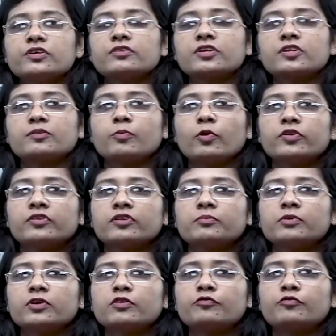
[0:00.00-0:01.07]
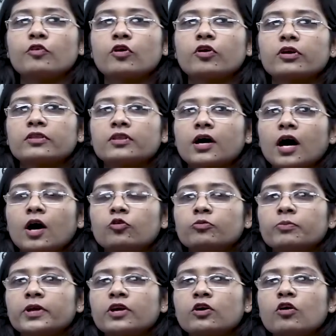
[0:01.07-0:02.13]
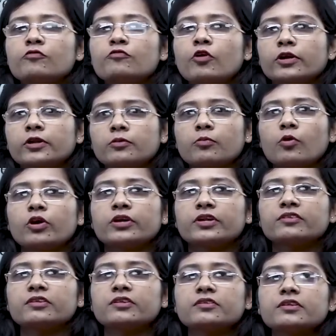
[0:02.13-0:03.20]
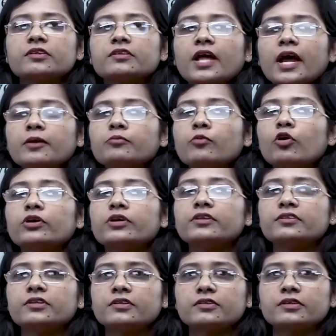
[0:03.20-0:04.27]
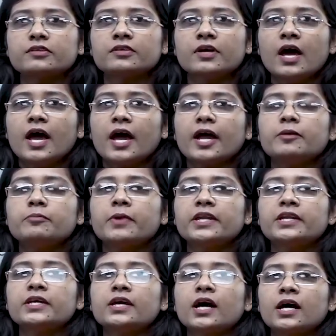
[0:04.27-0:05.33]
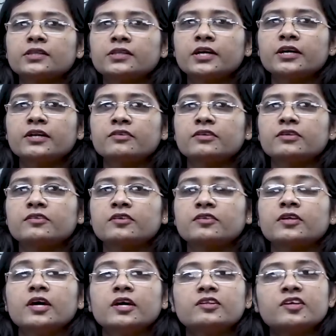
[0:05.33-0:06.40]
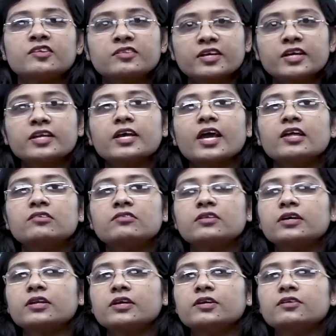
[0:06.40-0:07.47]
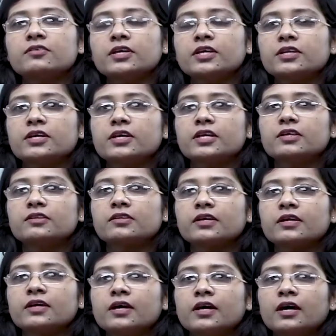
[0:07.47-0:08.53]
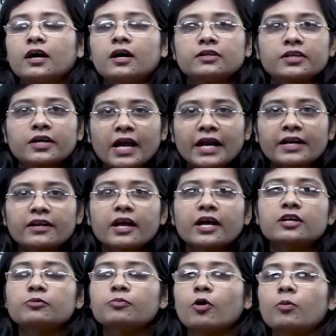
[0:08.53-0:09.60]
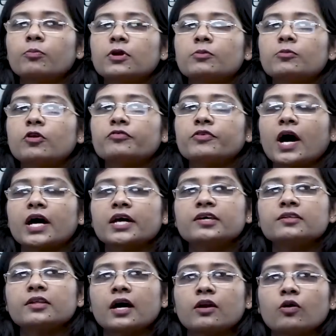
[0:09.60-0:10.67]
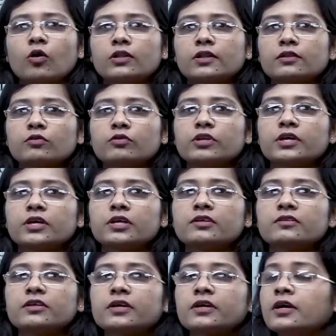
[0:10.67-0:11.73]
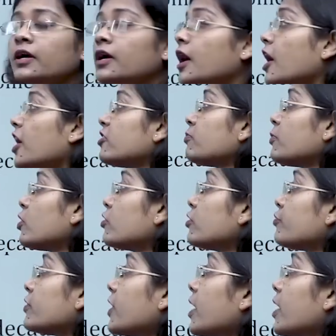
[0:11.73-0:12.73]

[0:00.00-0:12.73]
is responsible for the outbreak of waterborne diseases, landborne diseases, and many other diseases. The skin cancer is increasing. The cataract problem of eyes are also increasing, as because of